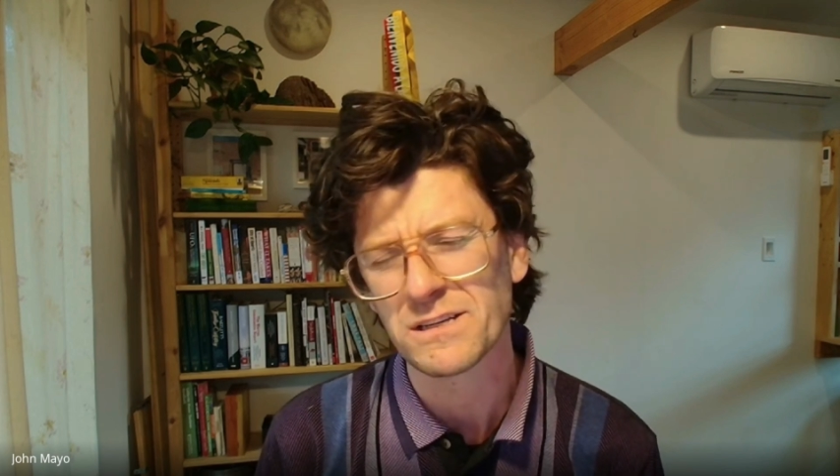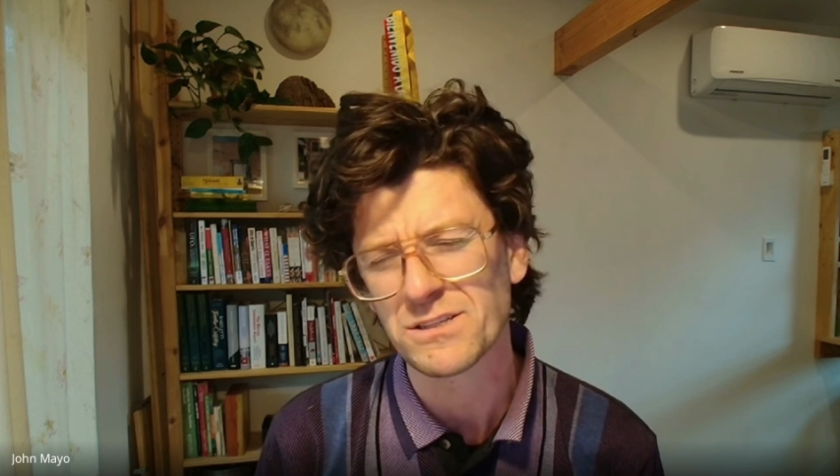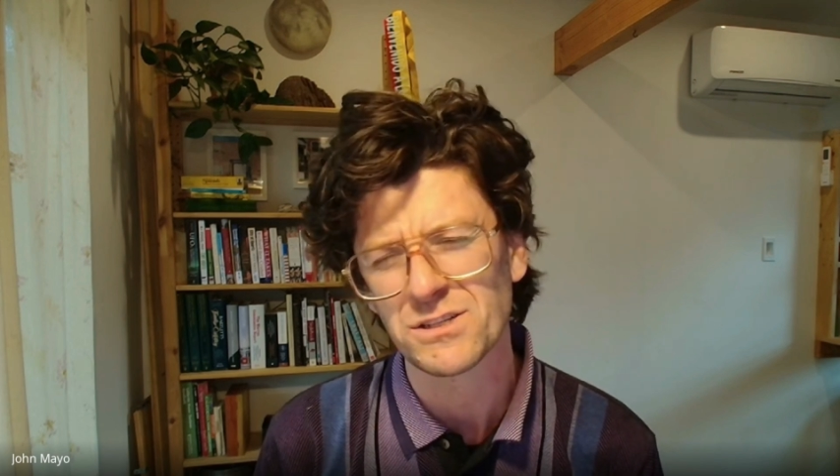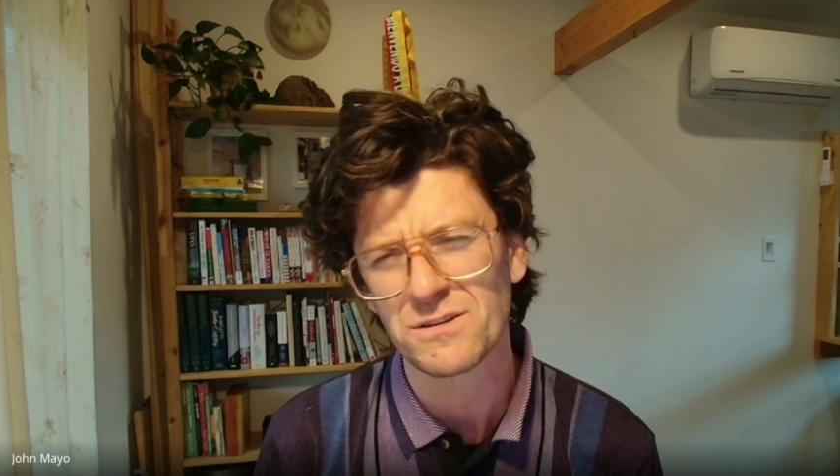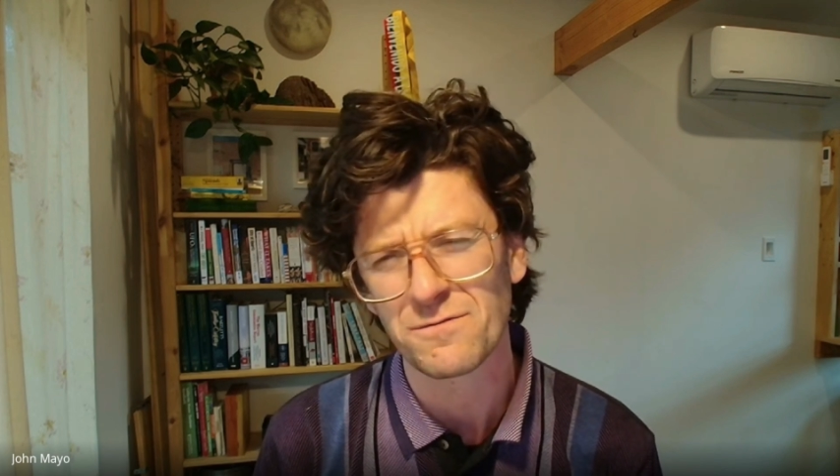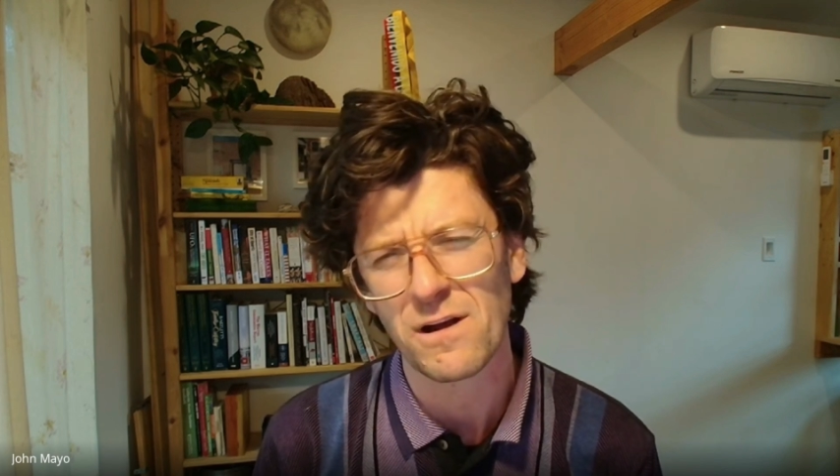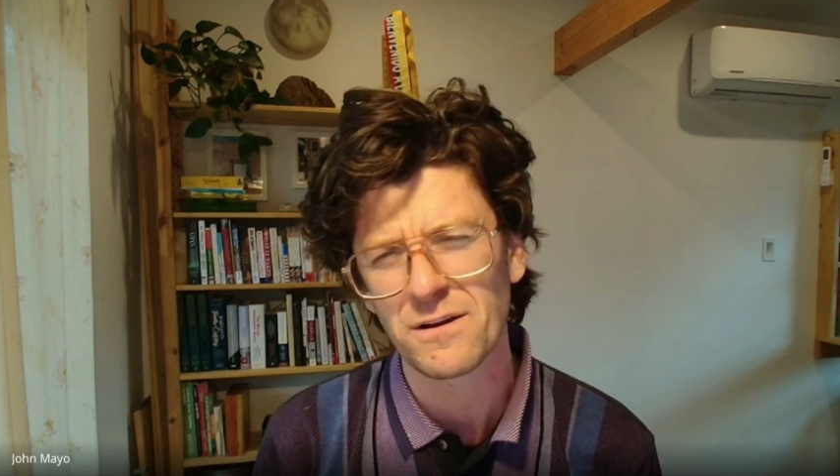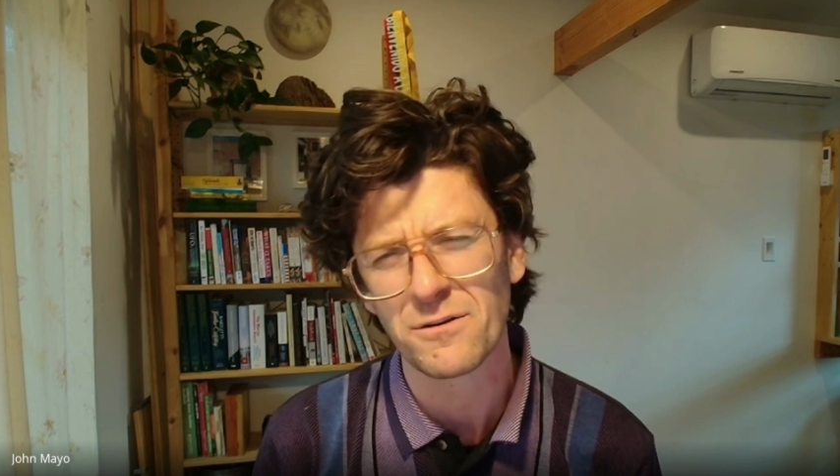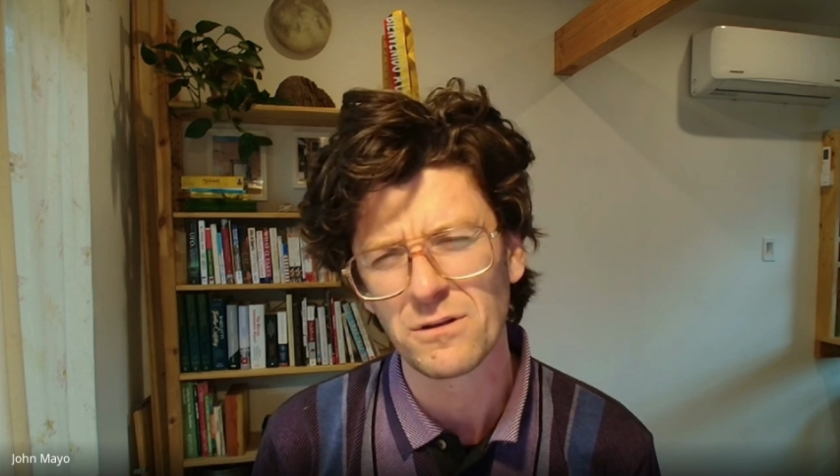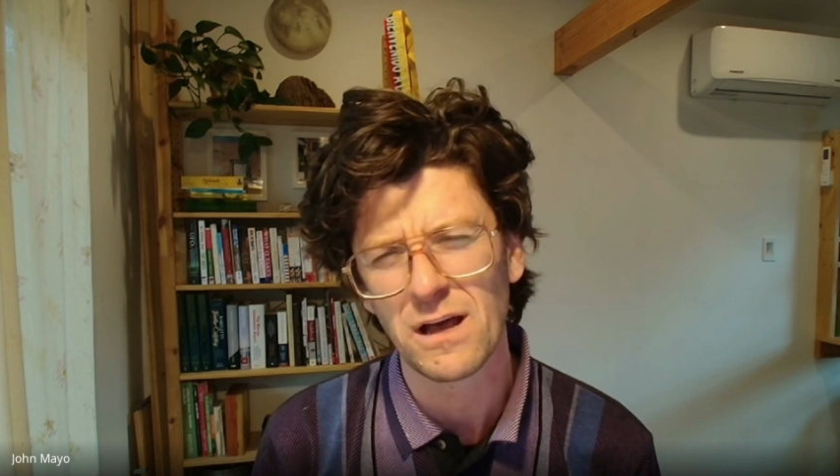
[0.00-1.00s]
He's just a
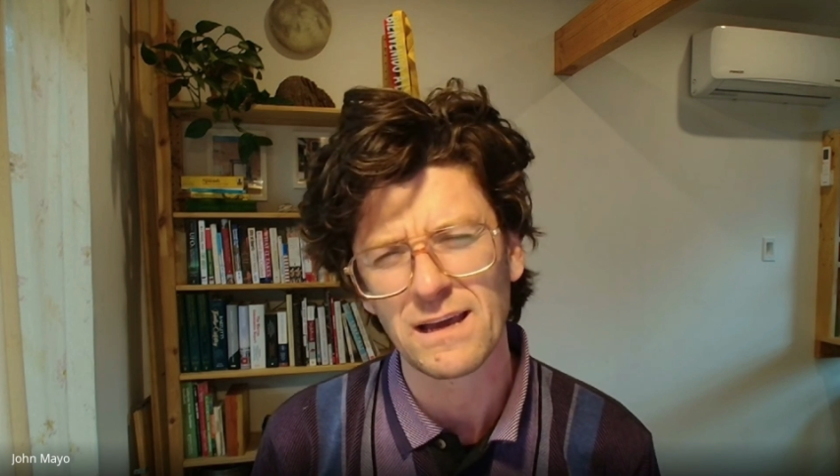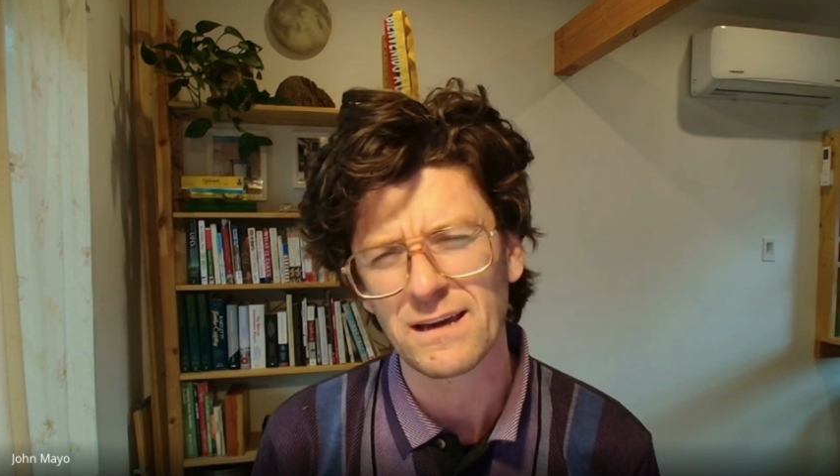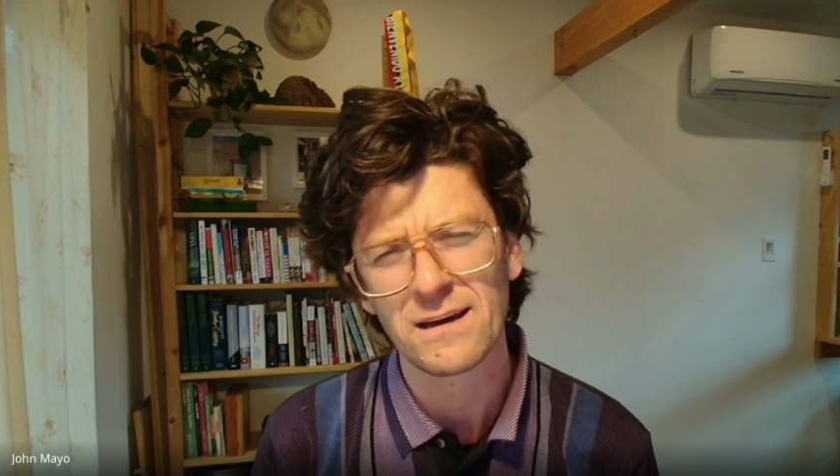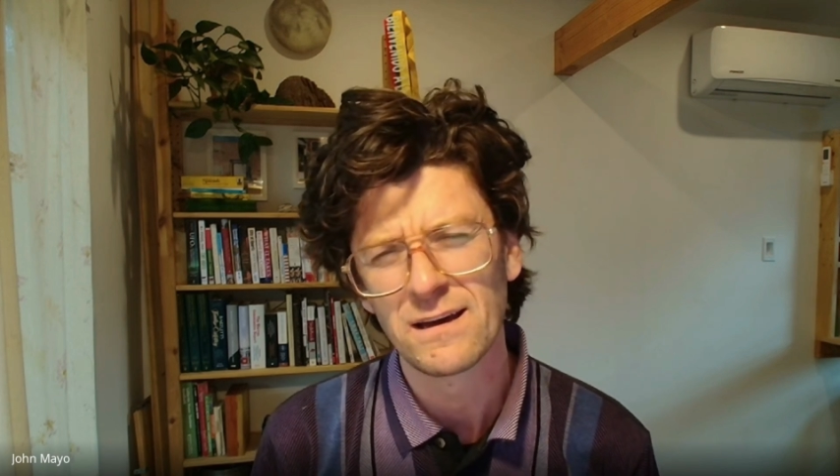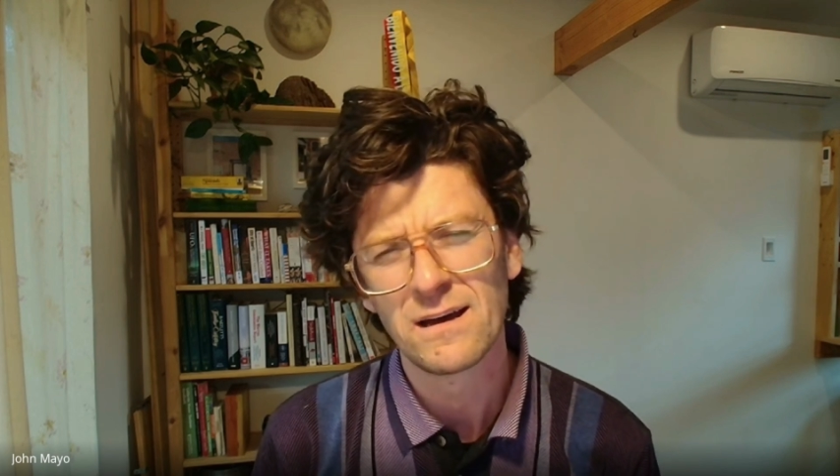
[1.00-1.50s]
friend who like